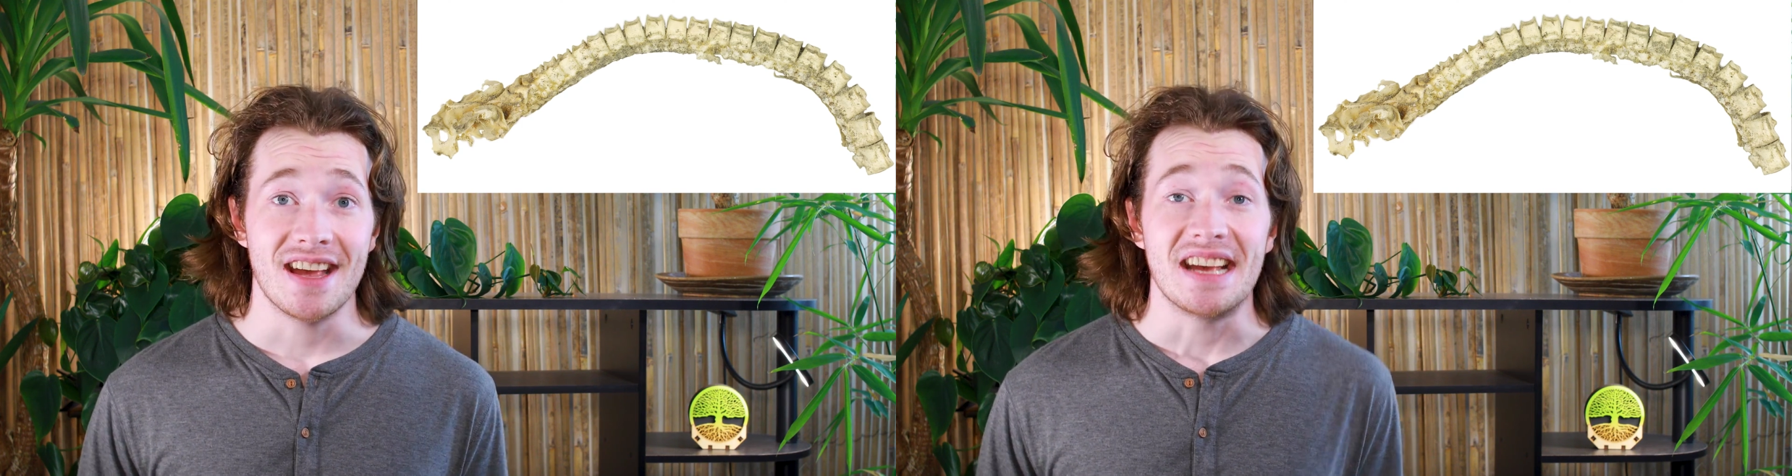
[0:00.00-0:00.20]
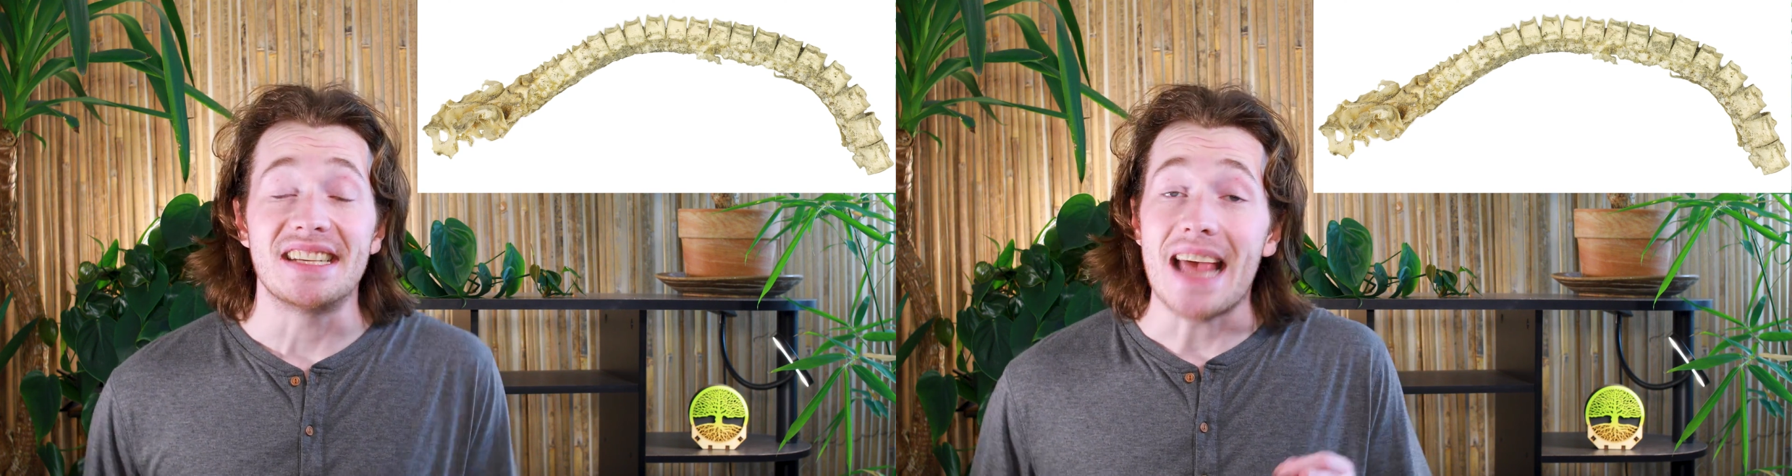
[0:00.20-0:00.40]

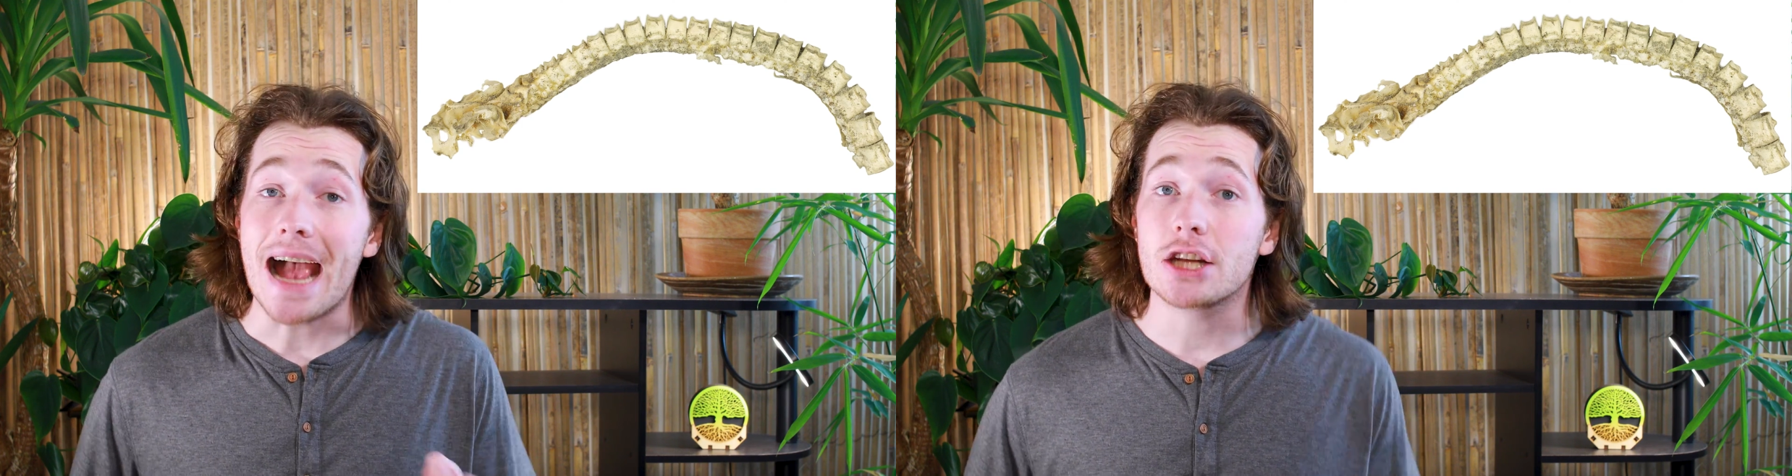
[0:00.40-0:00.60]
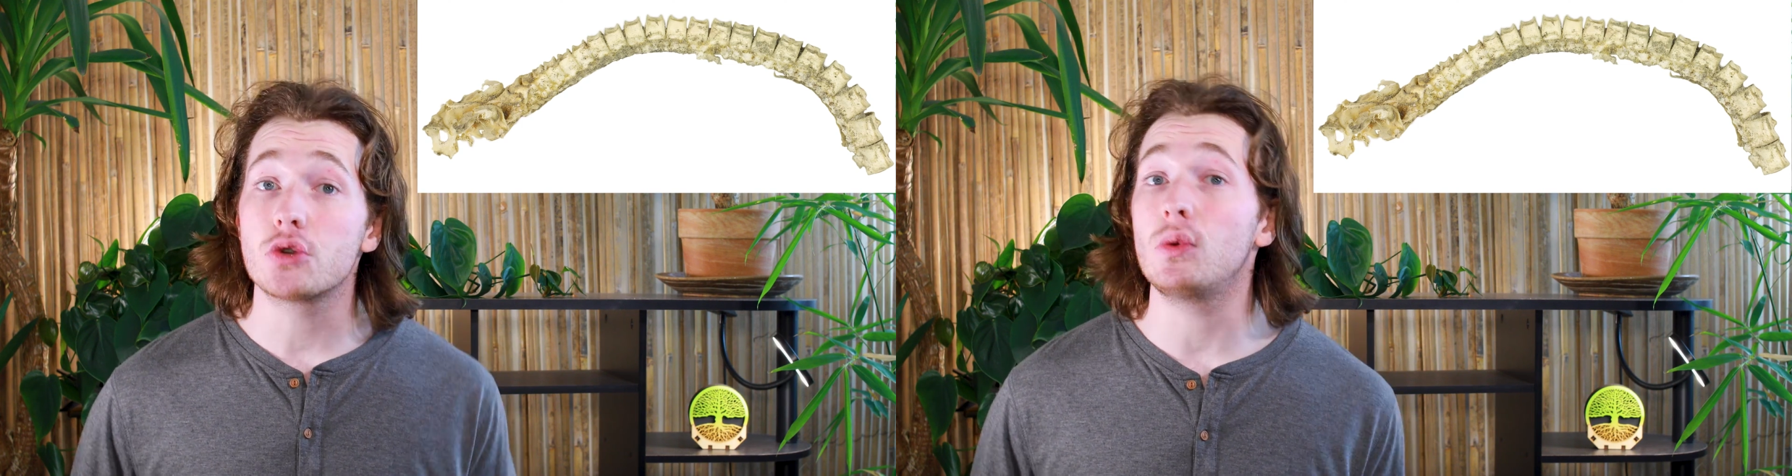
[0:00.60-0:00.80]
is
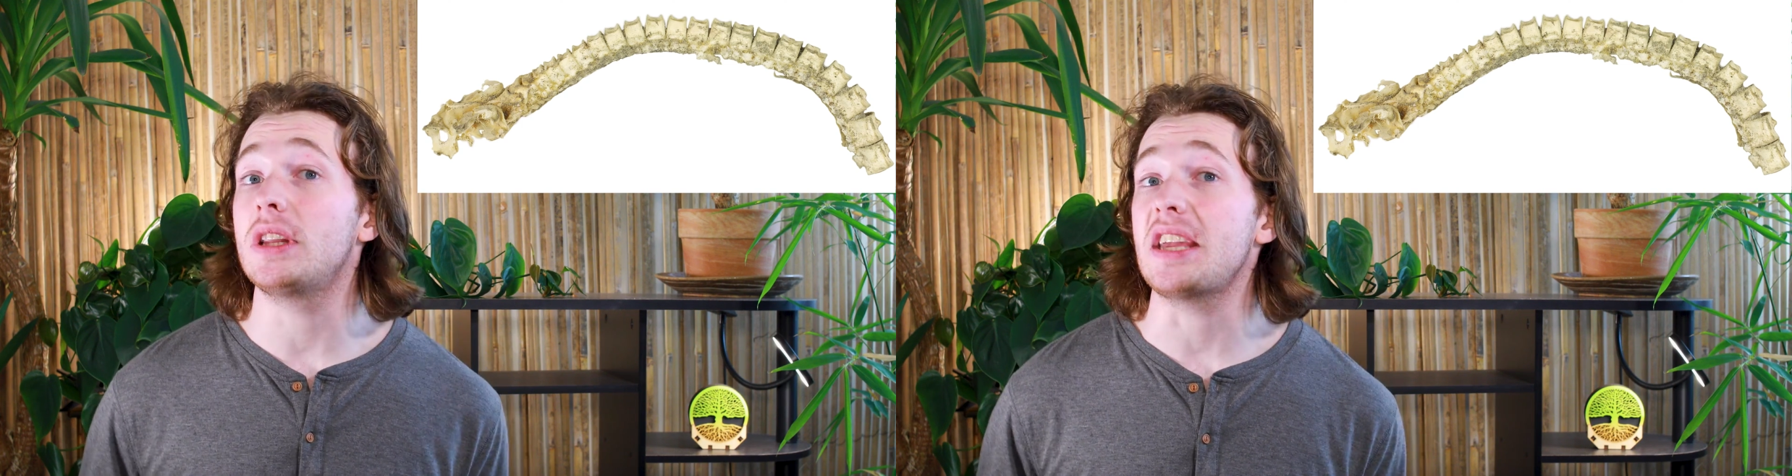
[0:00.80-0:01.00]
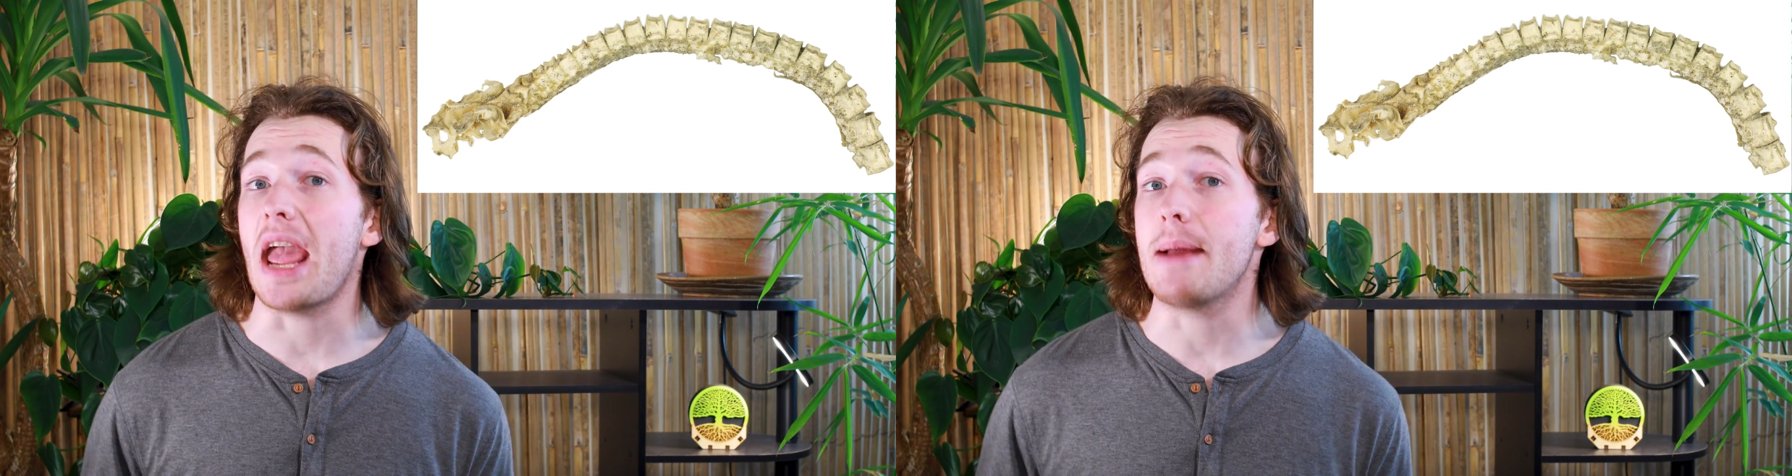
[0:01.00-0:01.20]

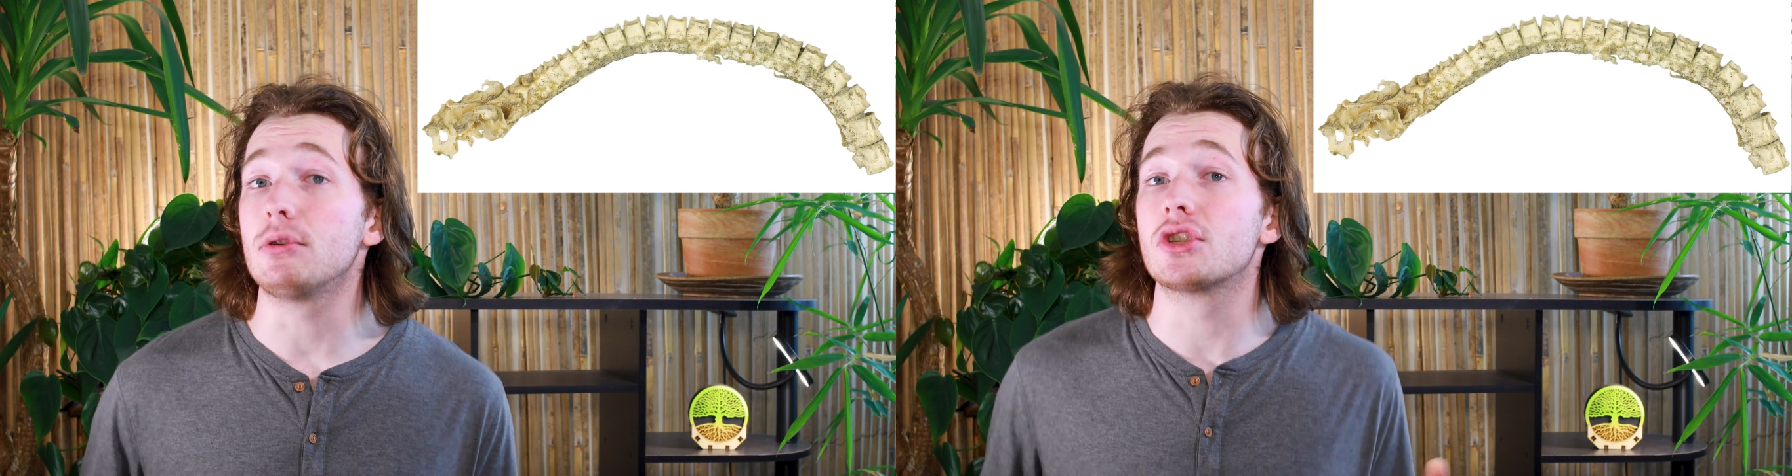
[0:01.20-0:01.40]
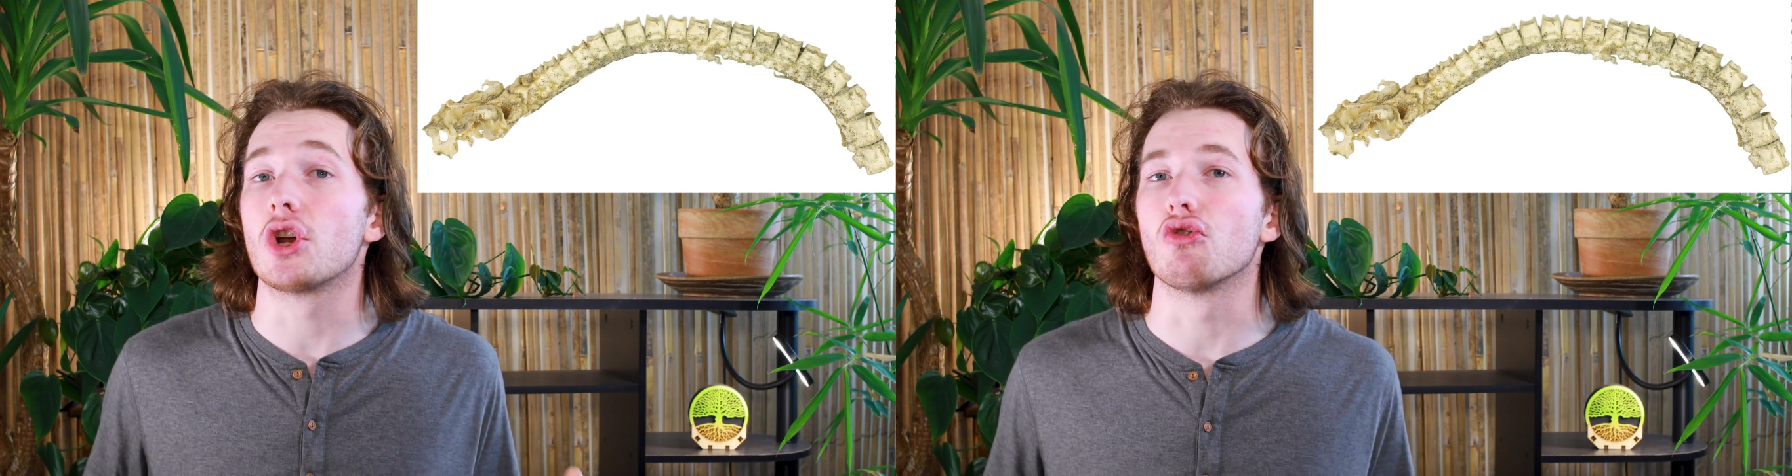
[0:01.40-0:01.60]
actually
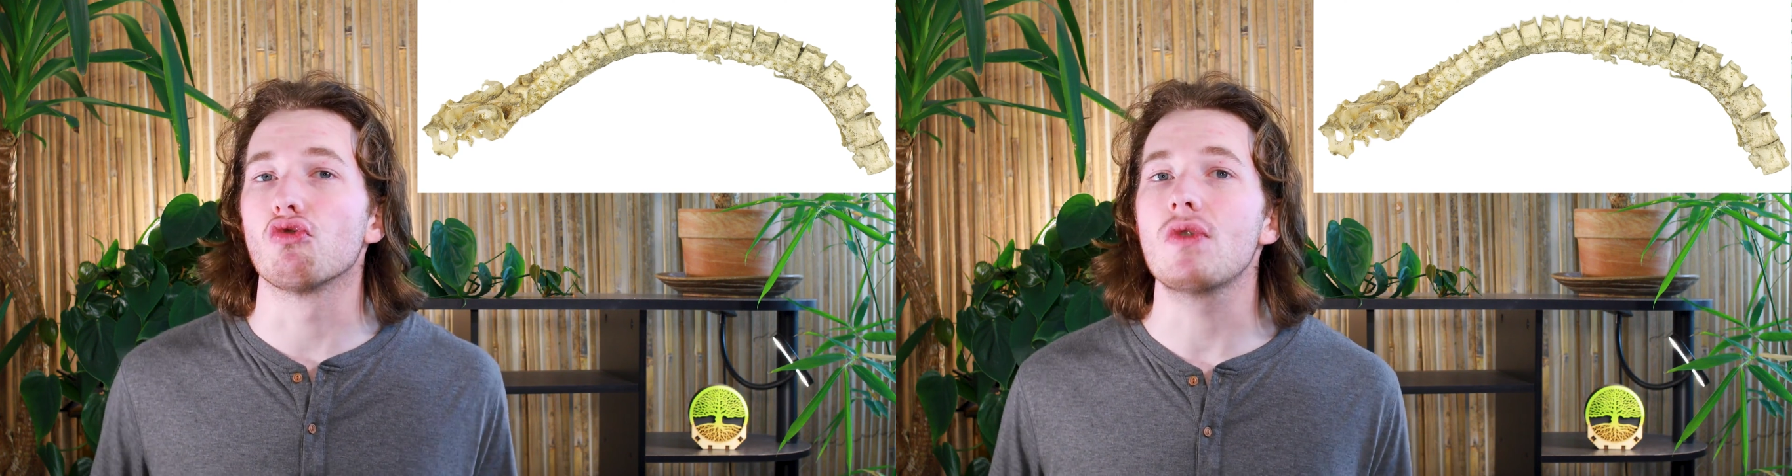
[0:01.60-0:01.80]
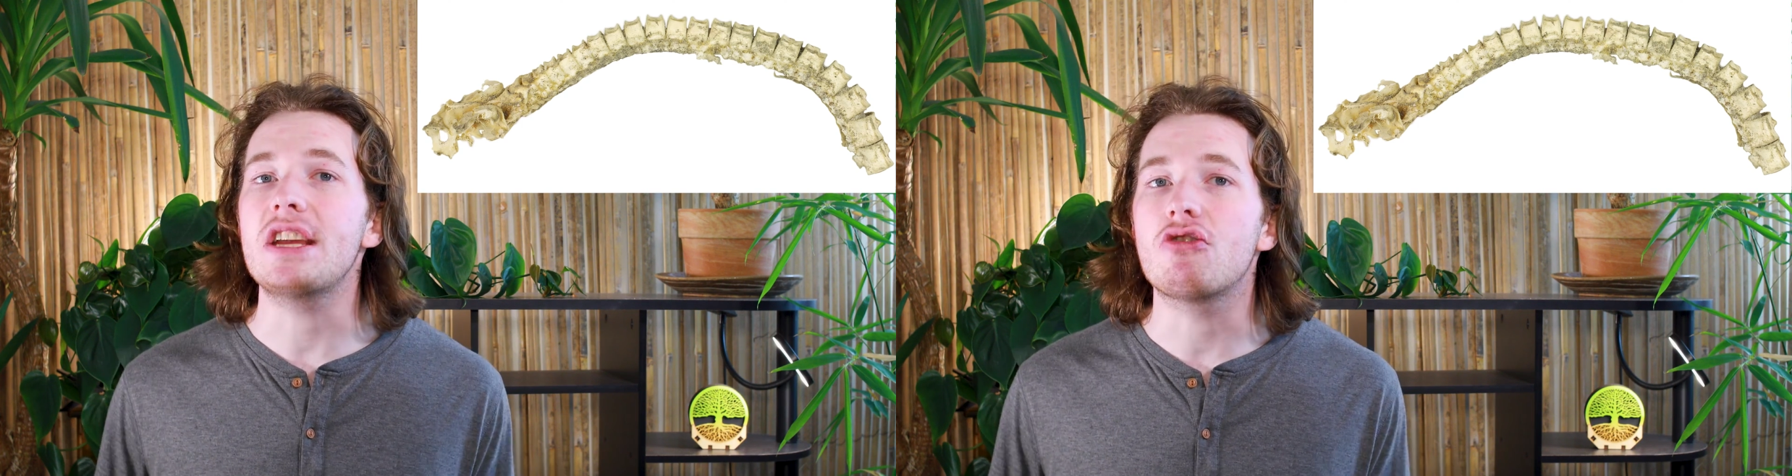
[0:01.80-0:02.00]
able to
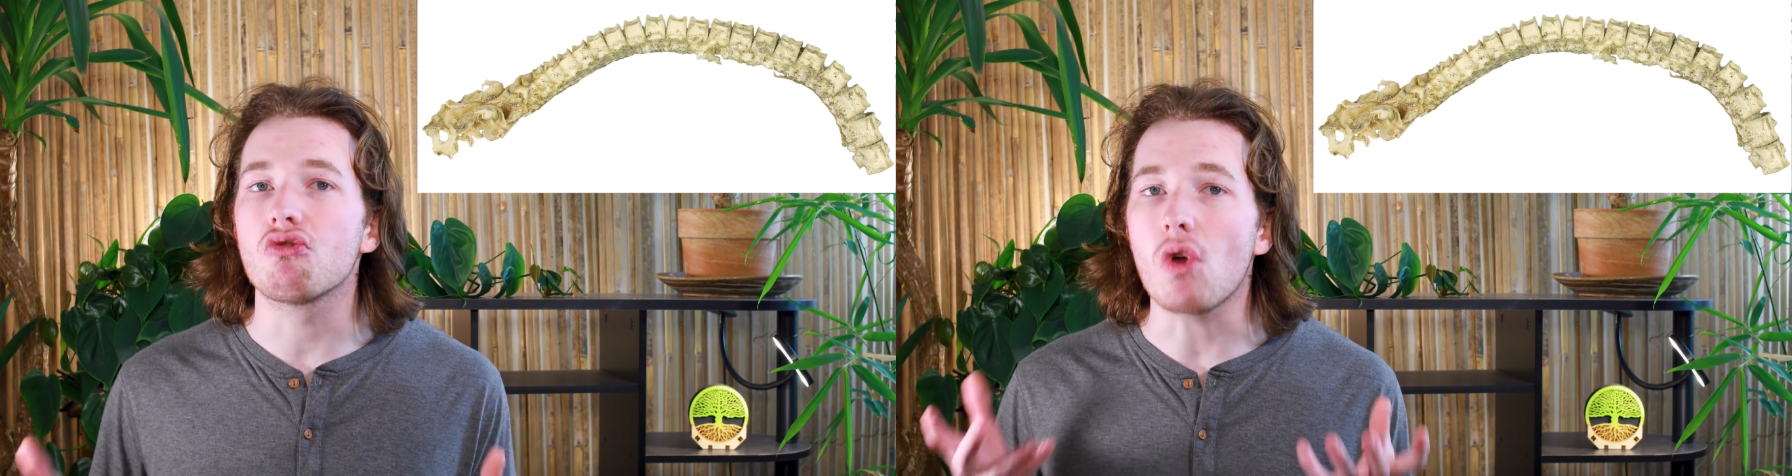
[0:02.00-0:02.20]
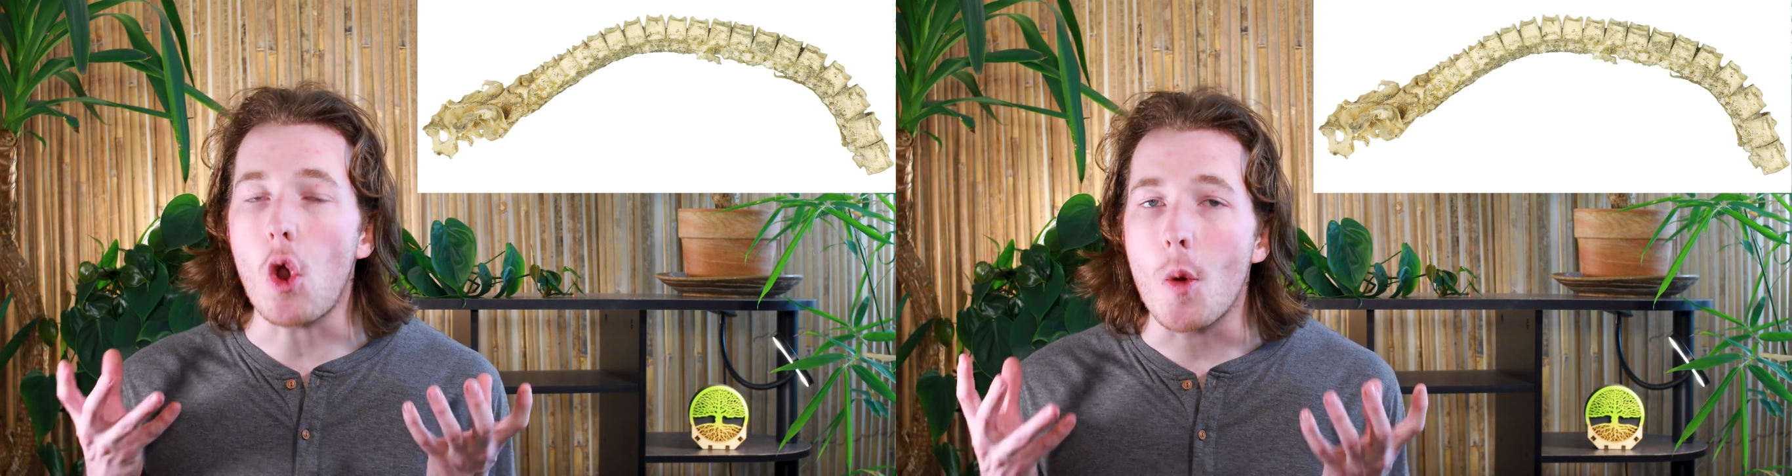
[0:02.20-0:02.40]

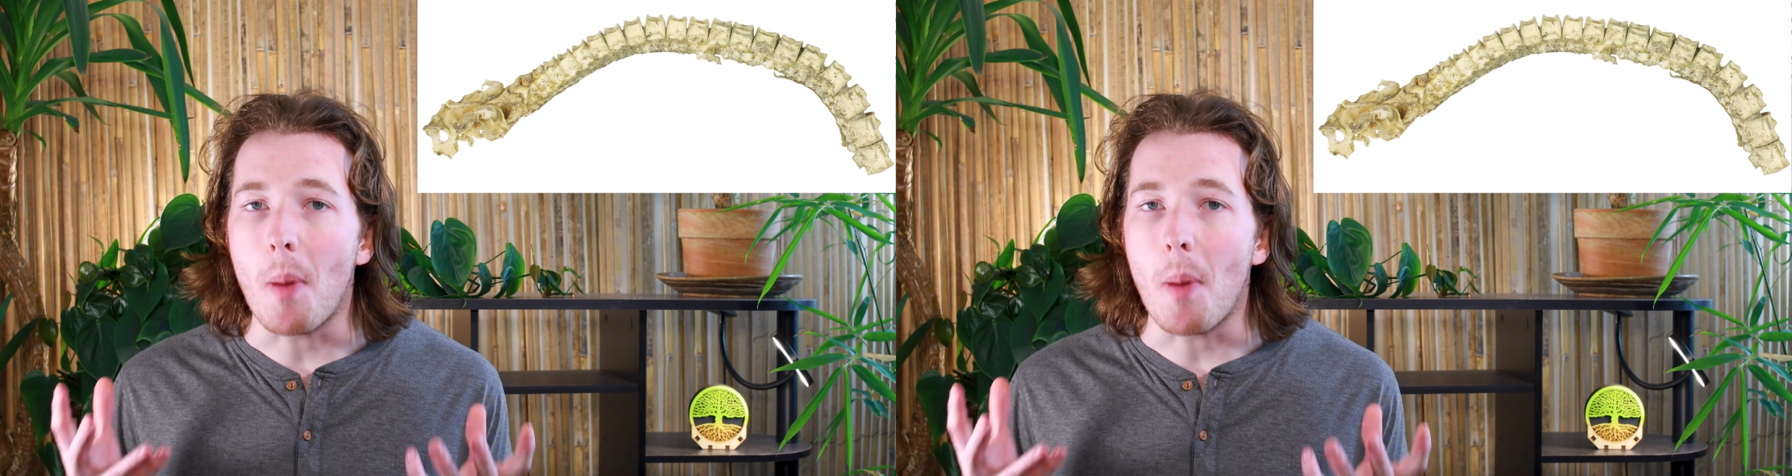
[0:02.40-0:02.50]
regrow